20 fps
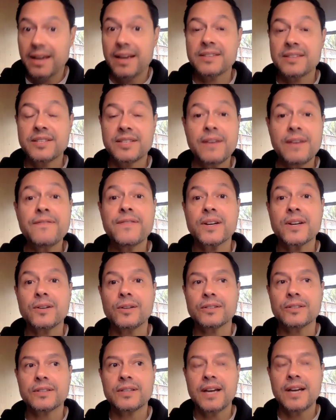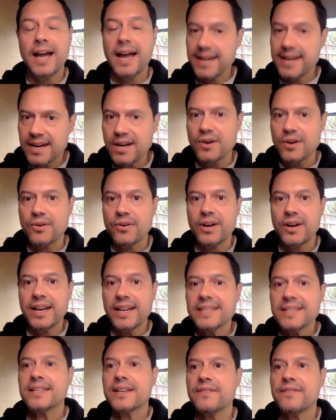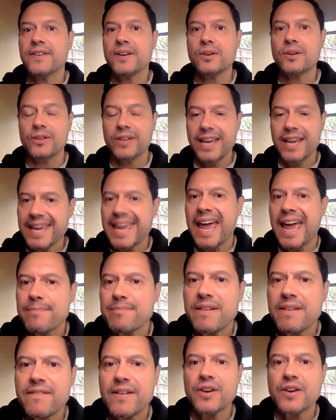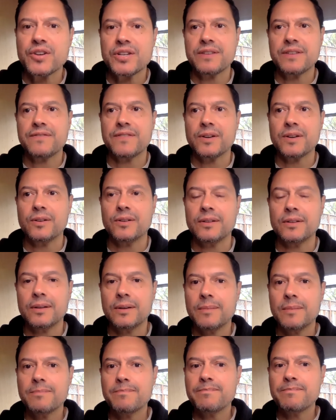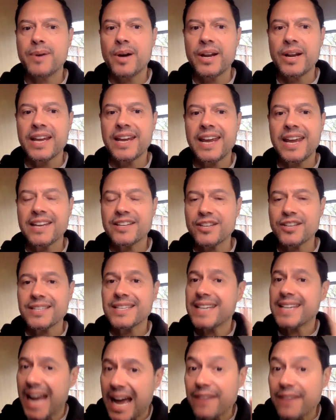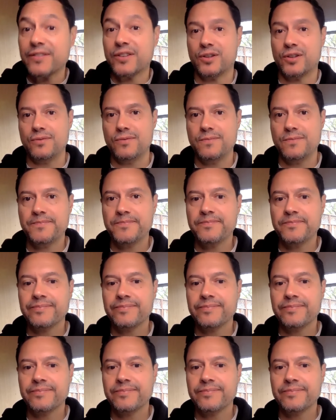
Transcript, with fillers: It's difficult. I know it is difficult. It can be very difficult, but it doesn't have to.